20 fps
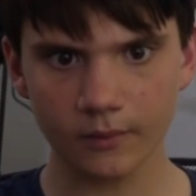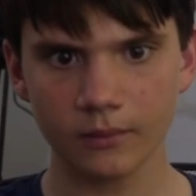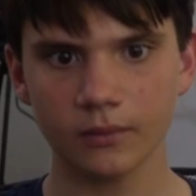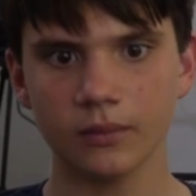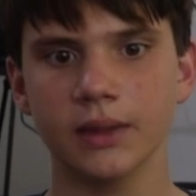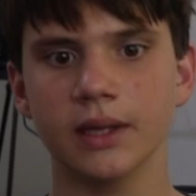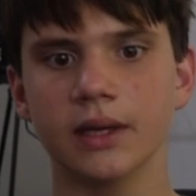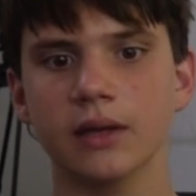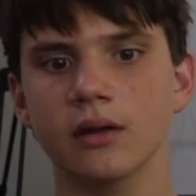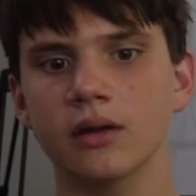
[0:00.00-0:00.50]

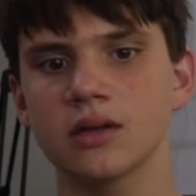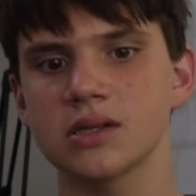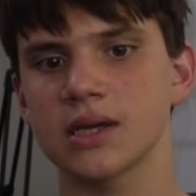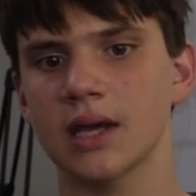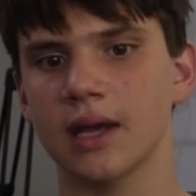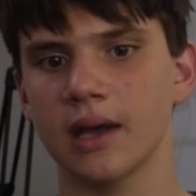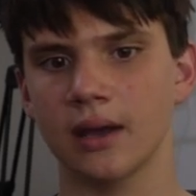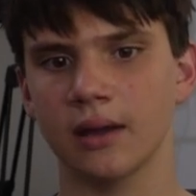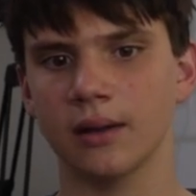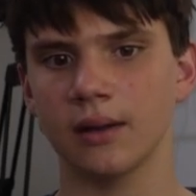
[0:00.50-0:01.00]
And then it goes
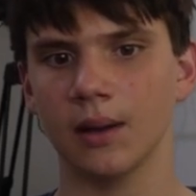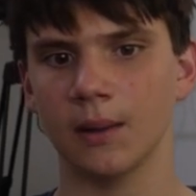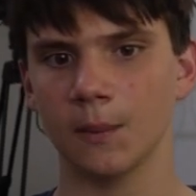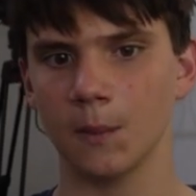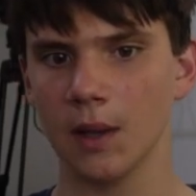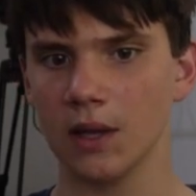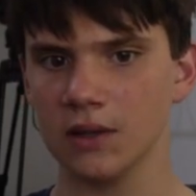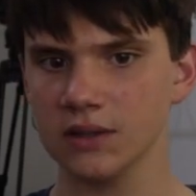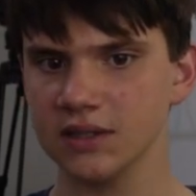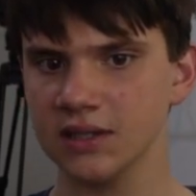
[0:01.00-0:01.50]
ahead and
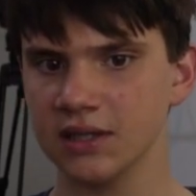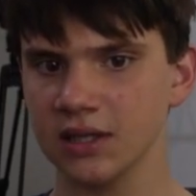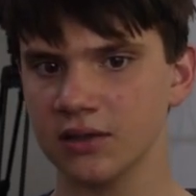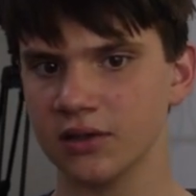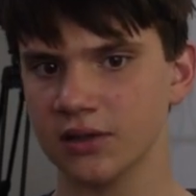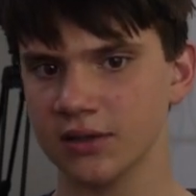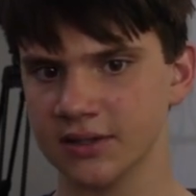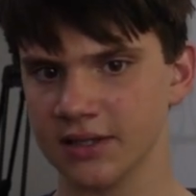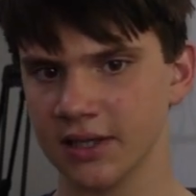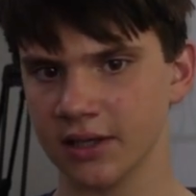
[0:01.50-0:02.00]

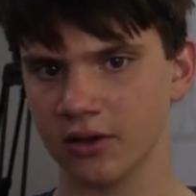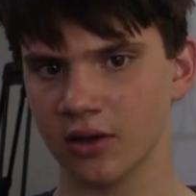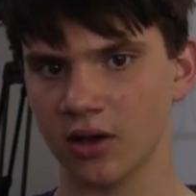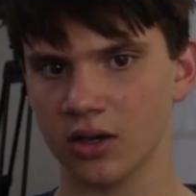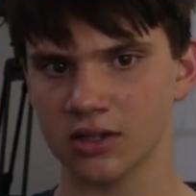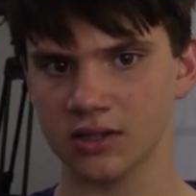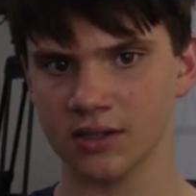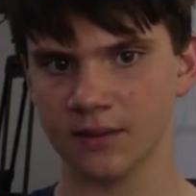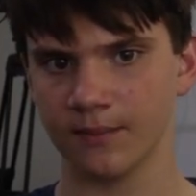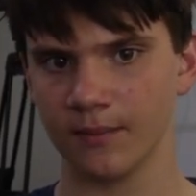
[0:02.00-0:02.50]

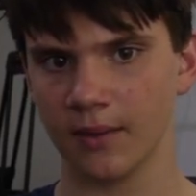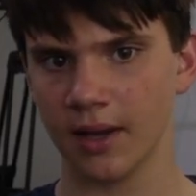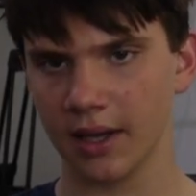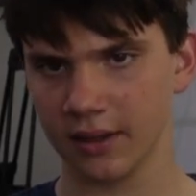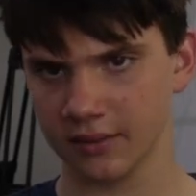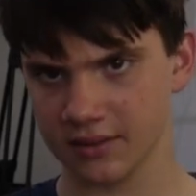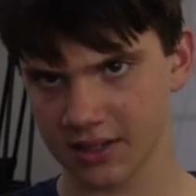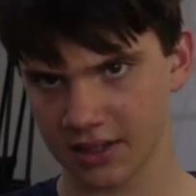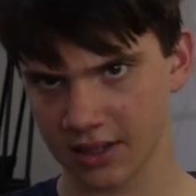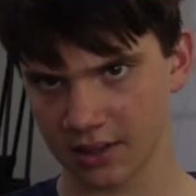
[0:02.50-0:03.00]
lcd.setCursor
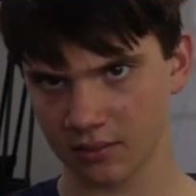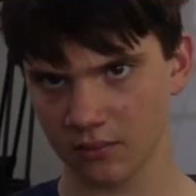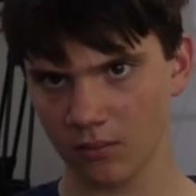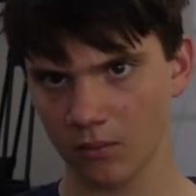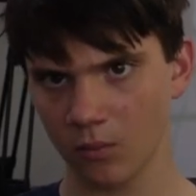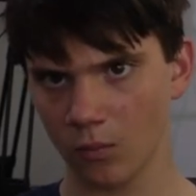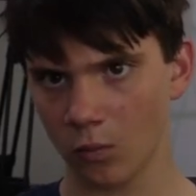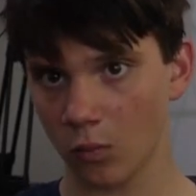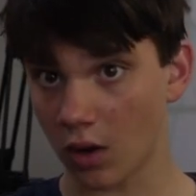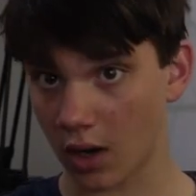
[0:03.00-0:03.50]
18,
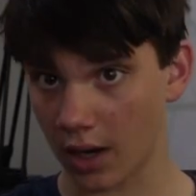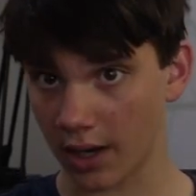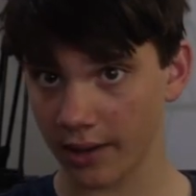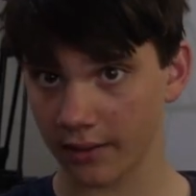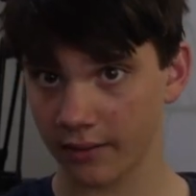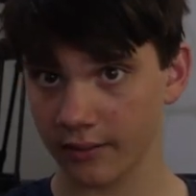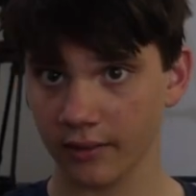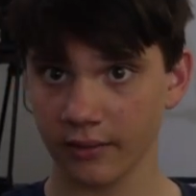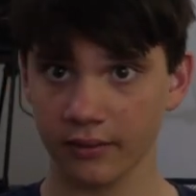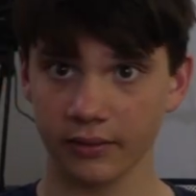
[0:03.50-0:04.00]
y.
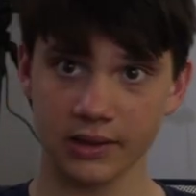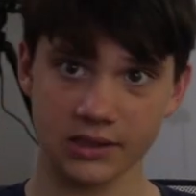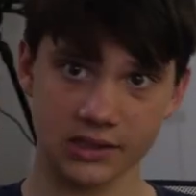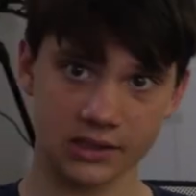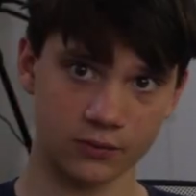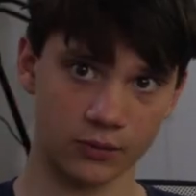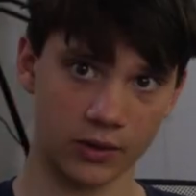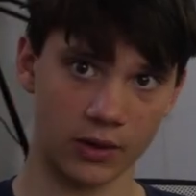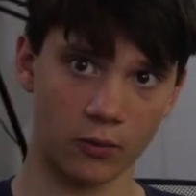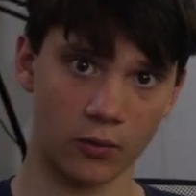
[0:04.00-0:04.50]
This
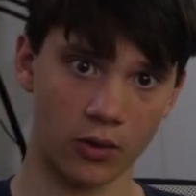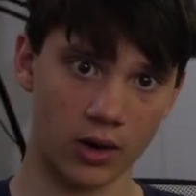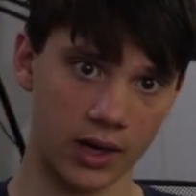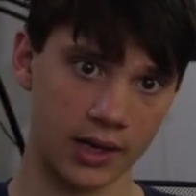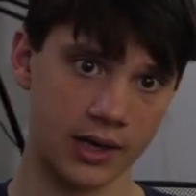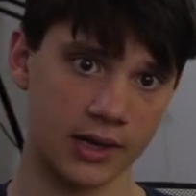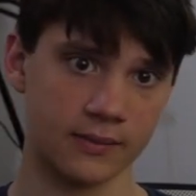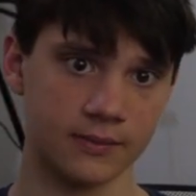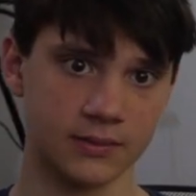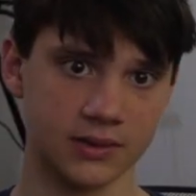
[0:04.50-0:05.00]
is where y
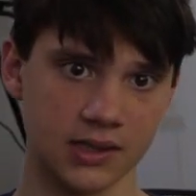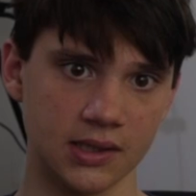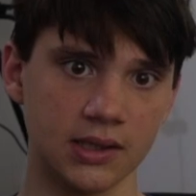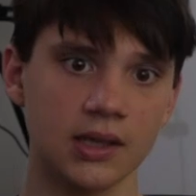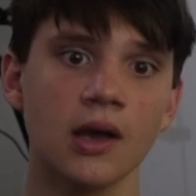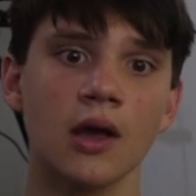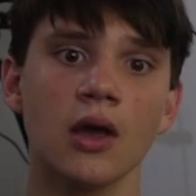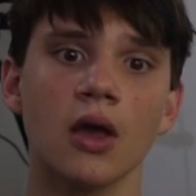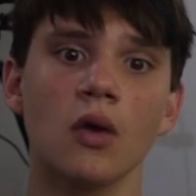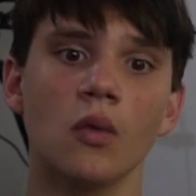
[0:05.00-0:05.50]
comes in.
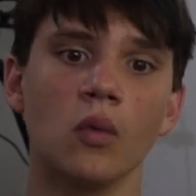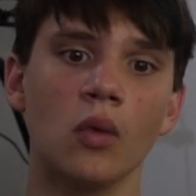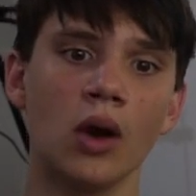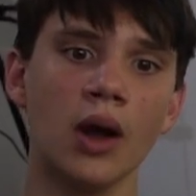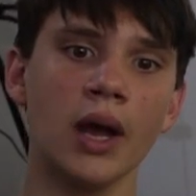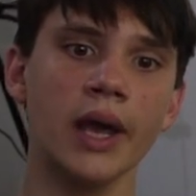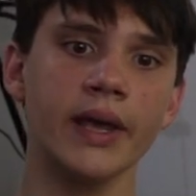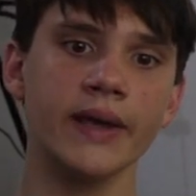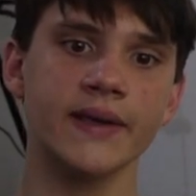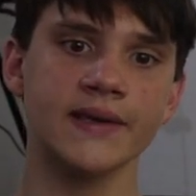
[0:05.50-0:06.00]

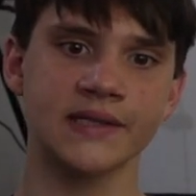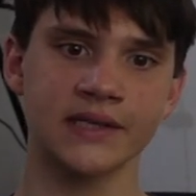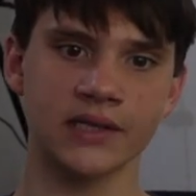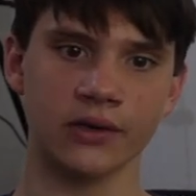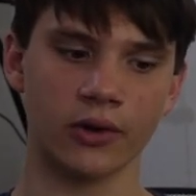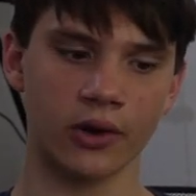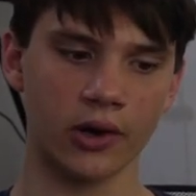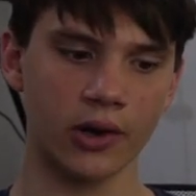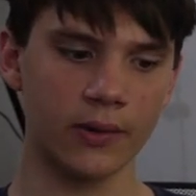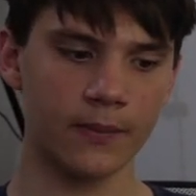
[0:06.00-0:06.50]
Y is
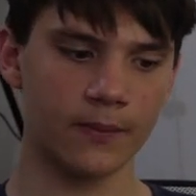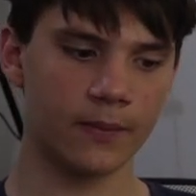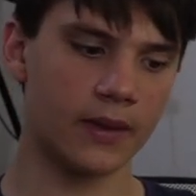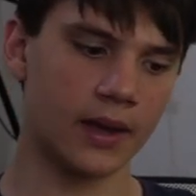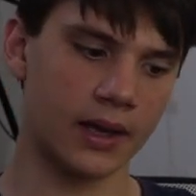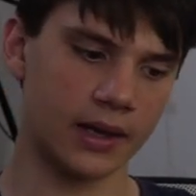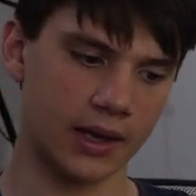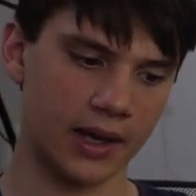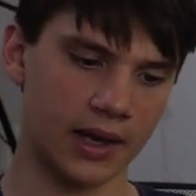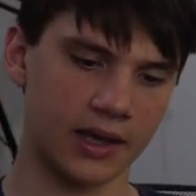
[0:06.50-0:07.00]
0
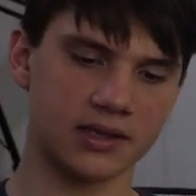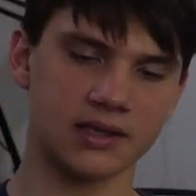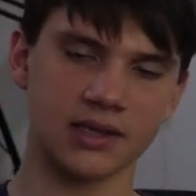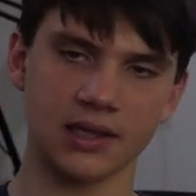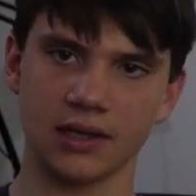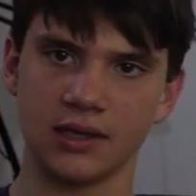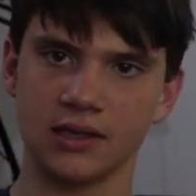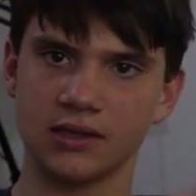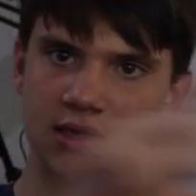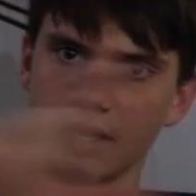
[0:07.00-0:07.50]
and
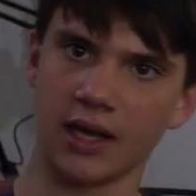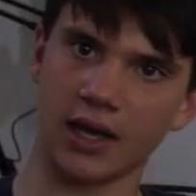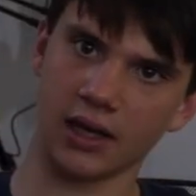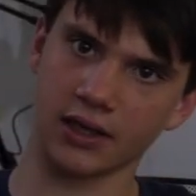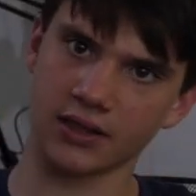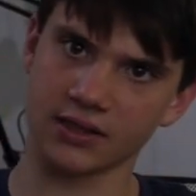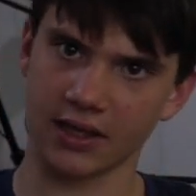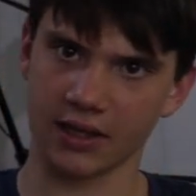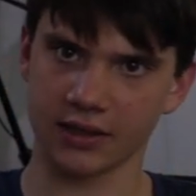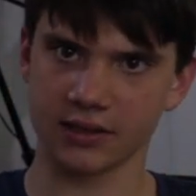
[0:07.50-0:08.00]
18 is the
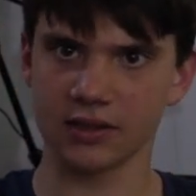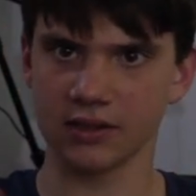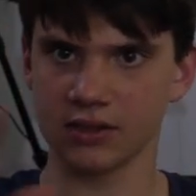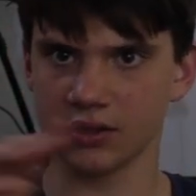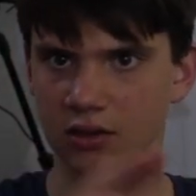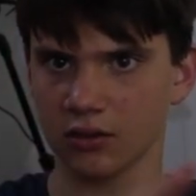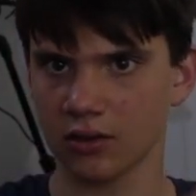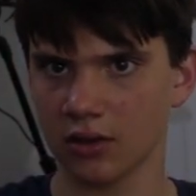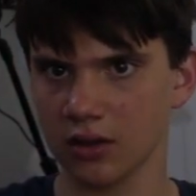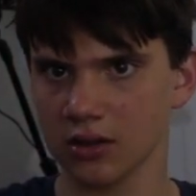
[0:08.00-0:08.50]
x-axis.
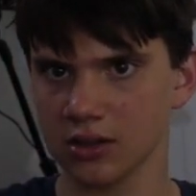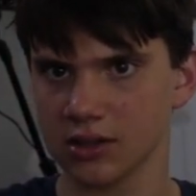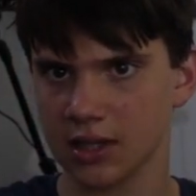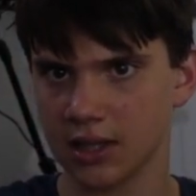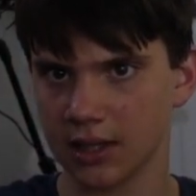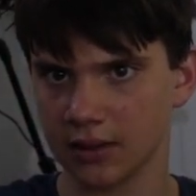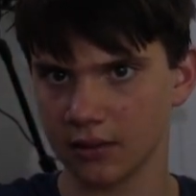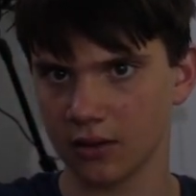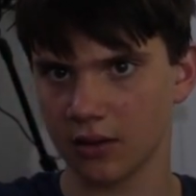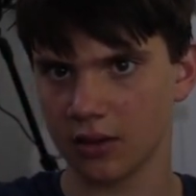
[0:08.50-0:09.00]
So it goes
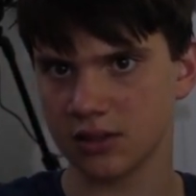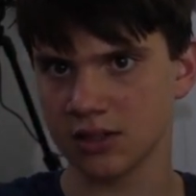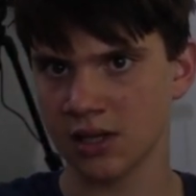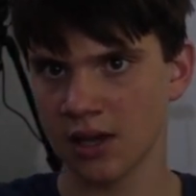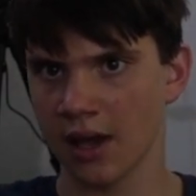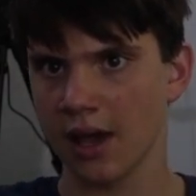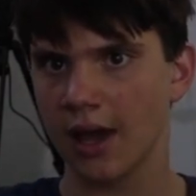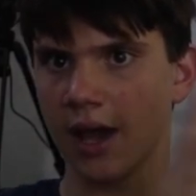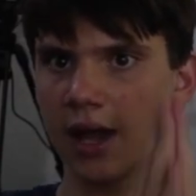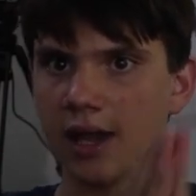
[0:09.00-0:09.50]
ahead and goes
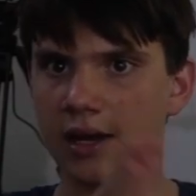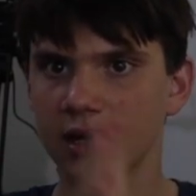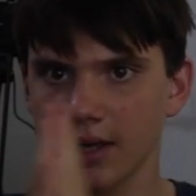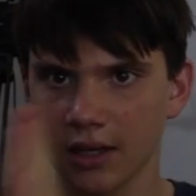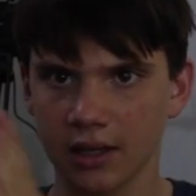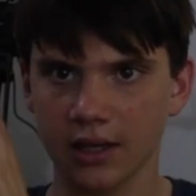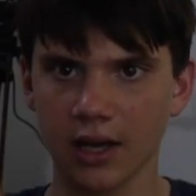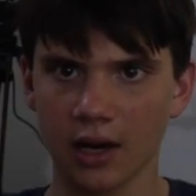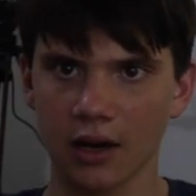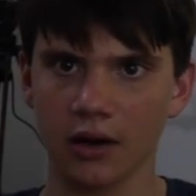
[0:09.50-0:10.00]

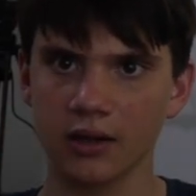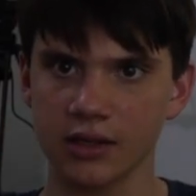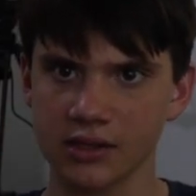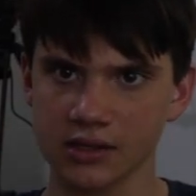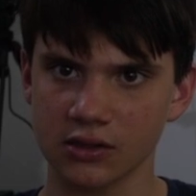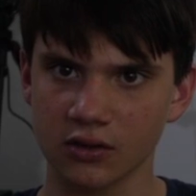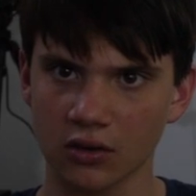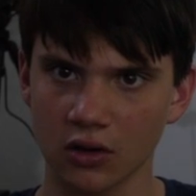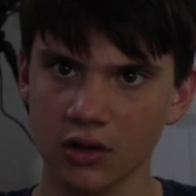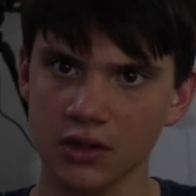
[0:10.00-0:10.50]
18 characters
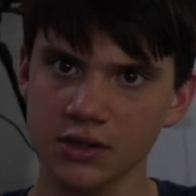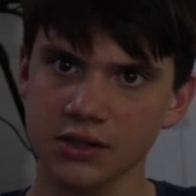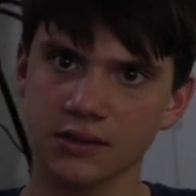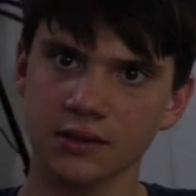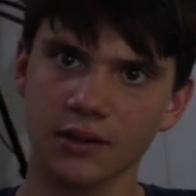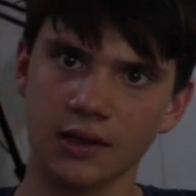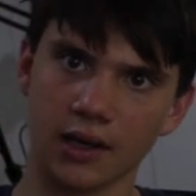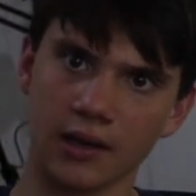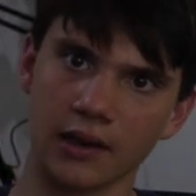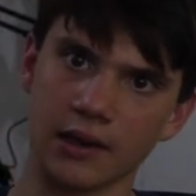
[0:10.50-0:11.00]
across
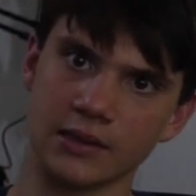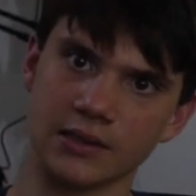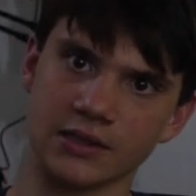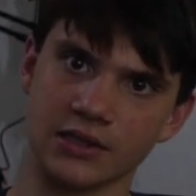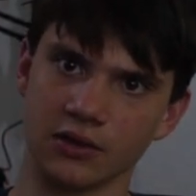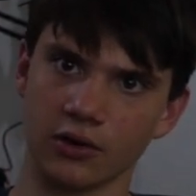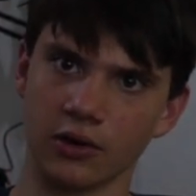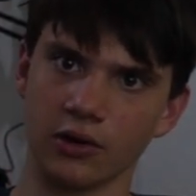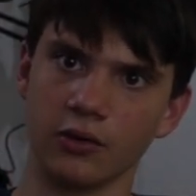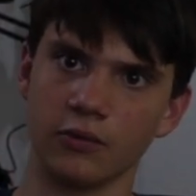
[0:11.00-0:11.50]
and then
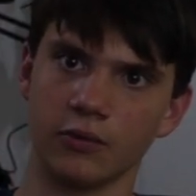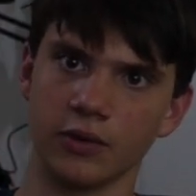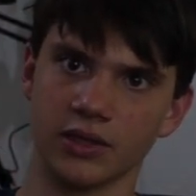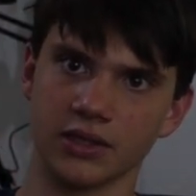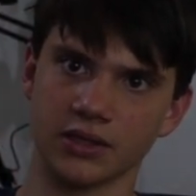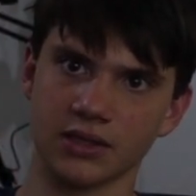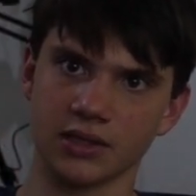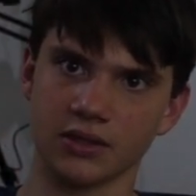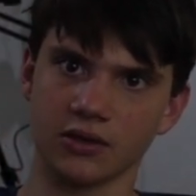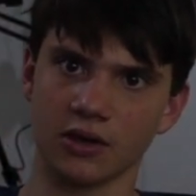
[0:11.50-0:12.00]
0, which
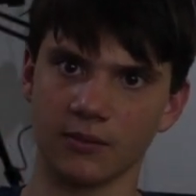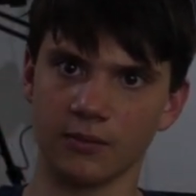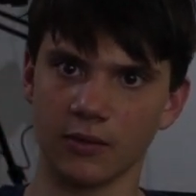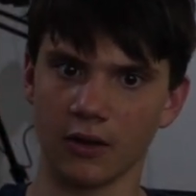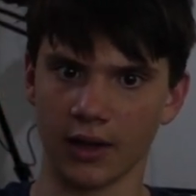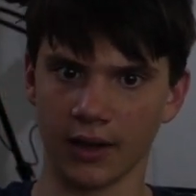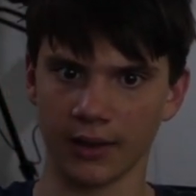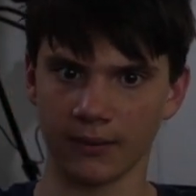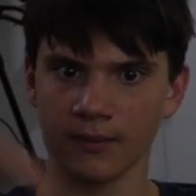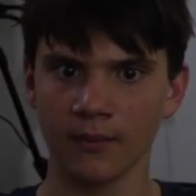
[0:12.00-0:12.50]
is the top
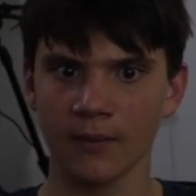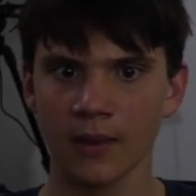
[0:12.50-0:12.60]
line.